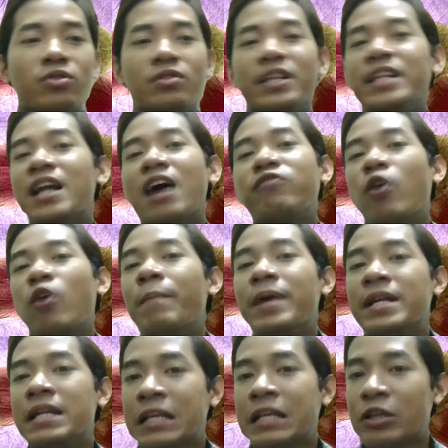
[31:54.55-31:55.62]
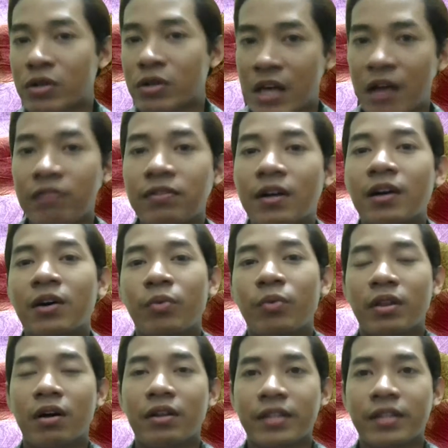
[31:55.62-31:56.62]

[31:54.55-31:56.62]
enough for burdening yourself with all this